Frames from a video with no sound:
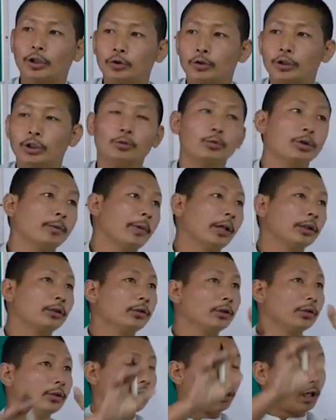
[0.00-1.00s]
gradually, we
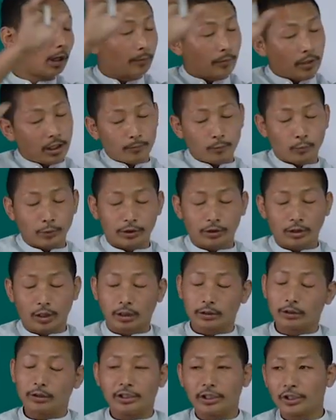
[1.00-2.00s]
might come up with
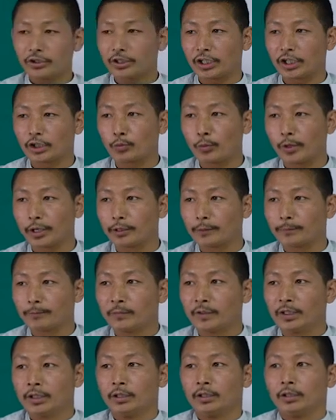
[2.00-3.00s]
other things as well.
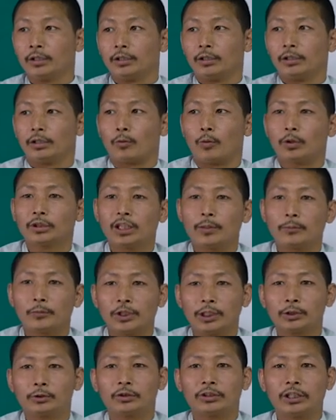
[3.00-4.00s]
What I'm
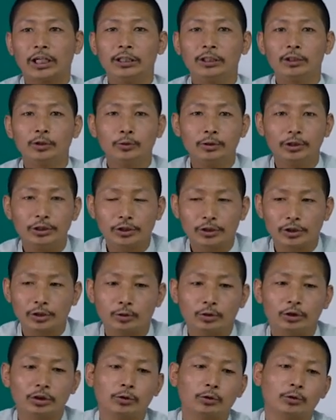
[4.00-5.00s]
trying to tell you
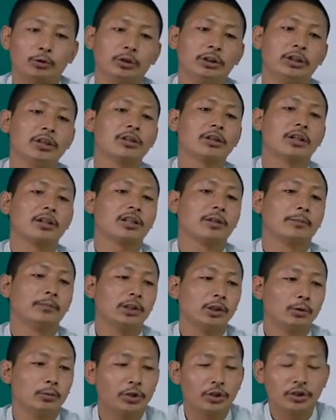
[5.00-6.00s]
is, these are
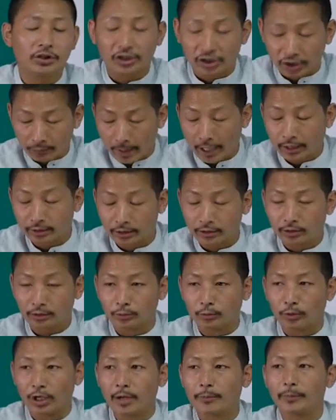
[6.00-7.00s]
something which is
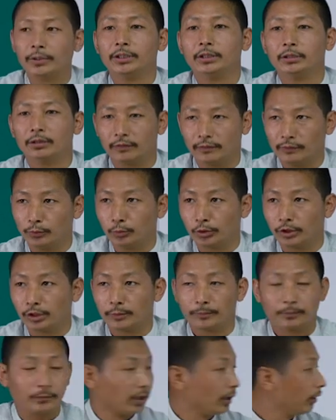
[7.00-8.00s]
expected to happen in the
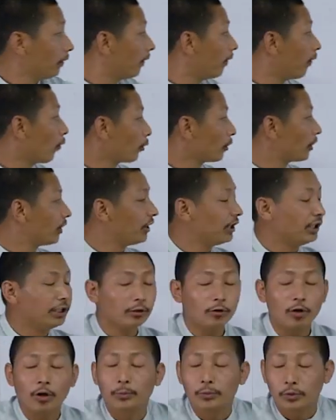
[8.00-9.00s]
future.
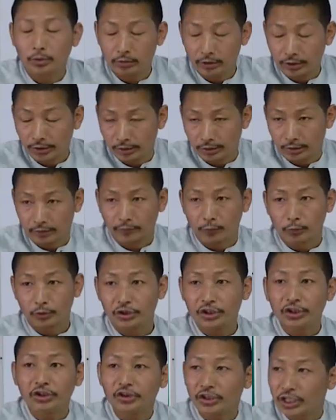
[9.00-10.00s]
Foreseen obsolescence,
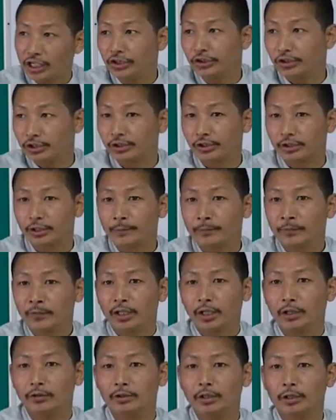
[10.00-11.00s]
foreseen changes.
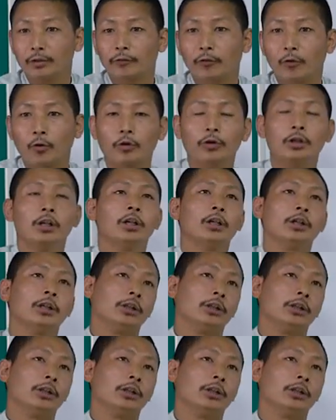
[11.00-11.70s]
And therefore,